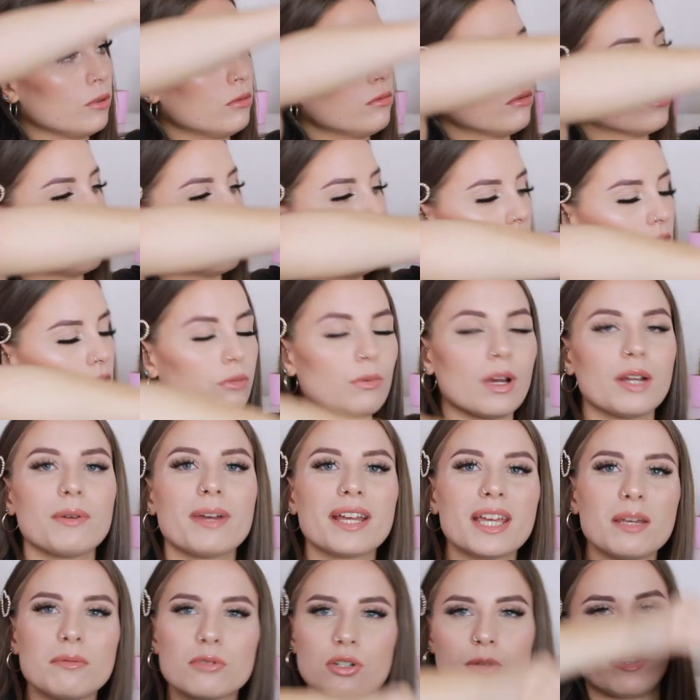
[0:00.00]
Oh god, why do I
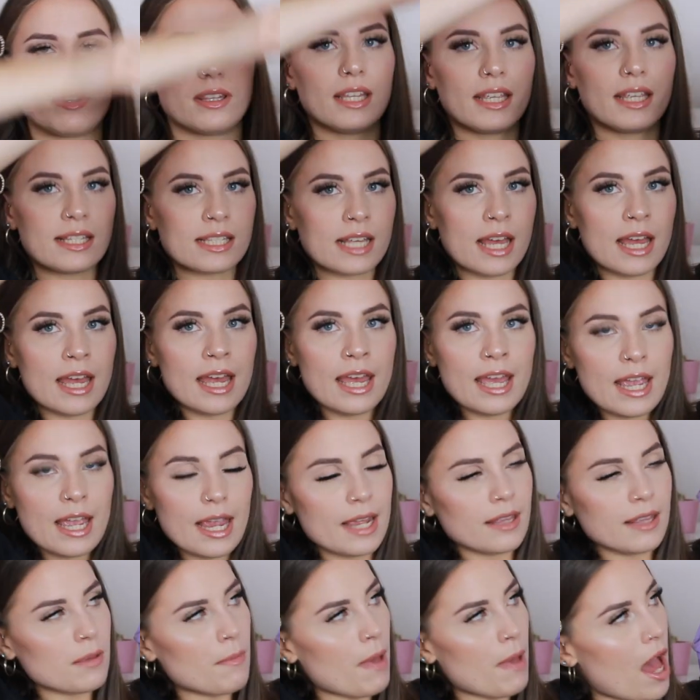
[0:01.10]
keep chopping these?
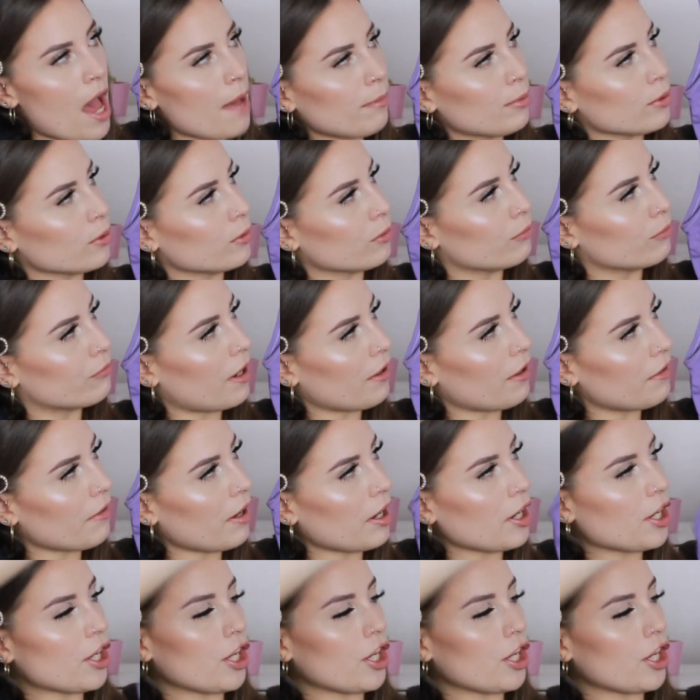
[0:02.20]
In the purple, very